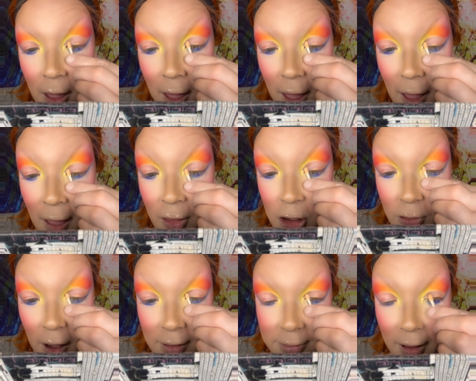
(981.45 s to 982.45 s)
And the
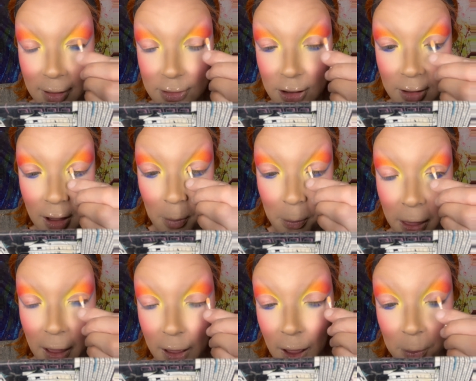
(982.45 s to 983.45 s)
dry side is just going to
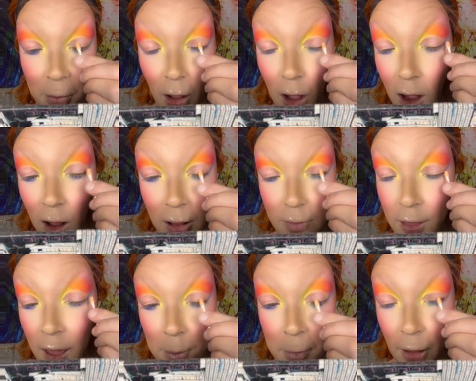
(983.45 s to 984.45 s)
pick up all of
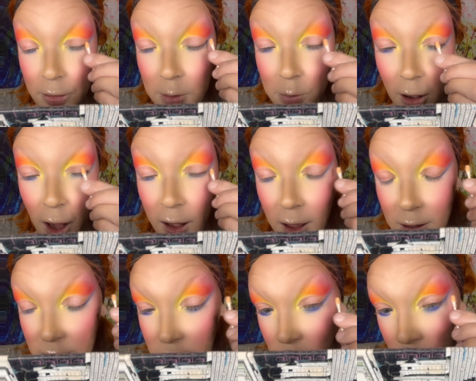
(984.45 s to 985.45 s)
that melted
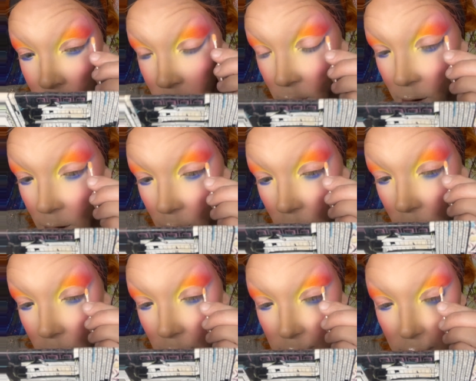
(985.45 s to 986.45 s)
product,
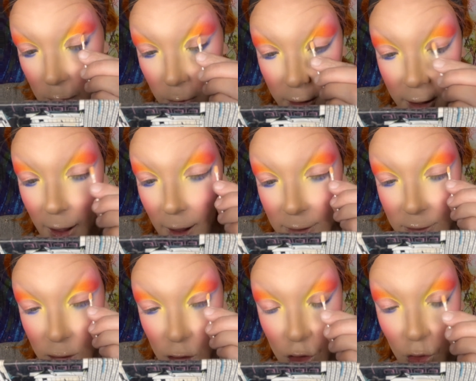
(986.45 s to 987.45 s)
leaving you with a nice
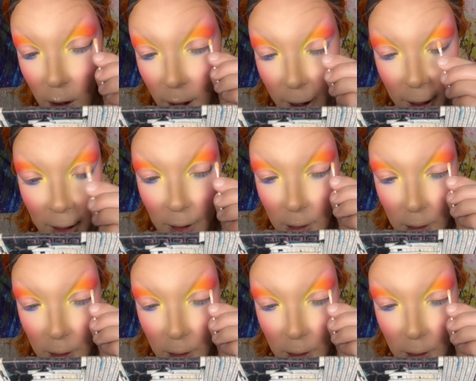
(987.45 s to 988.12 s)
dry